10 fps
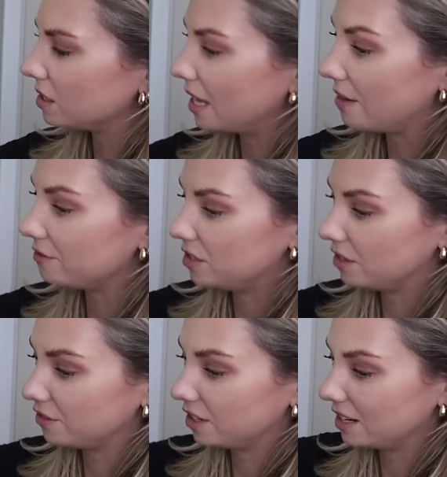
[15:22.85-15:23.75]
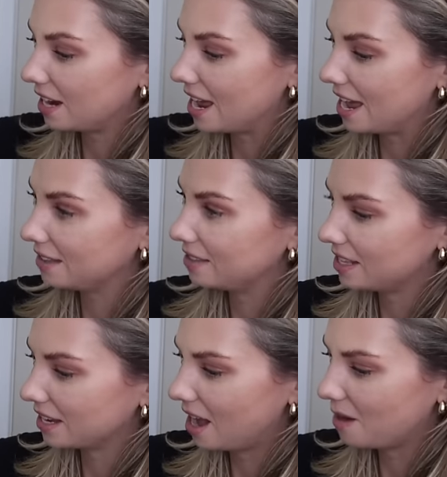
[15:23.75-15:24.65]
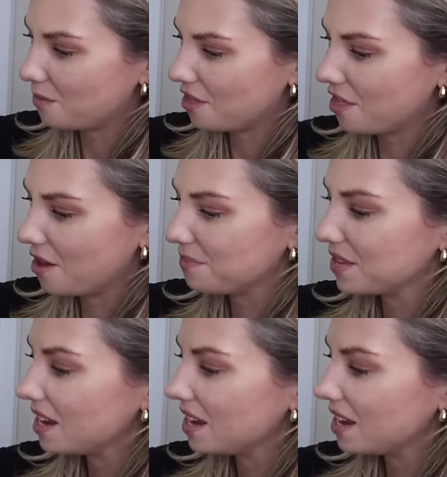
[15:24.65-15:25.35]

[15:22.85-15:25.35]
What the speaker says: They have different heads that come with them.